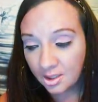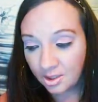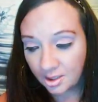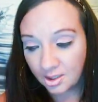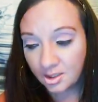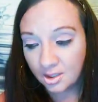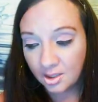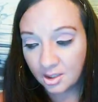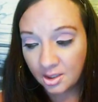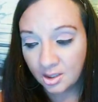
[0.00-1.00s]
Yeah.
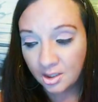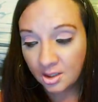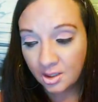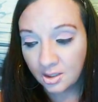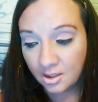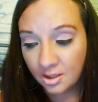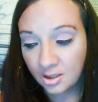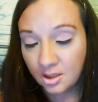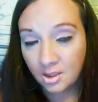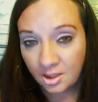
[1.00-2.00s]

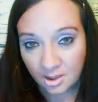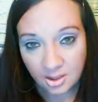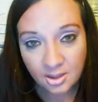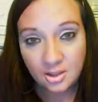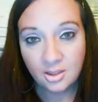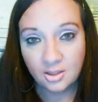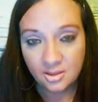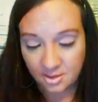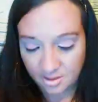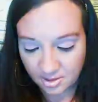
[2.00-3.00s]
Yeah.
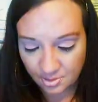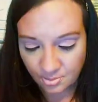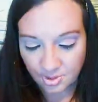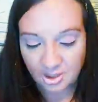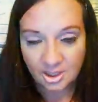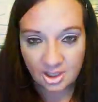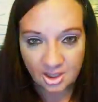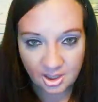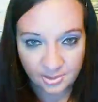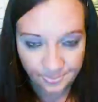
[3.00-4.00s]
Something like
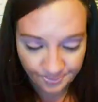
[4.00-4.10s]
that.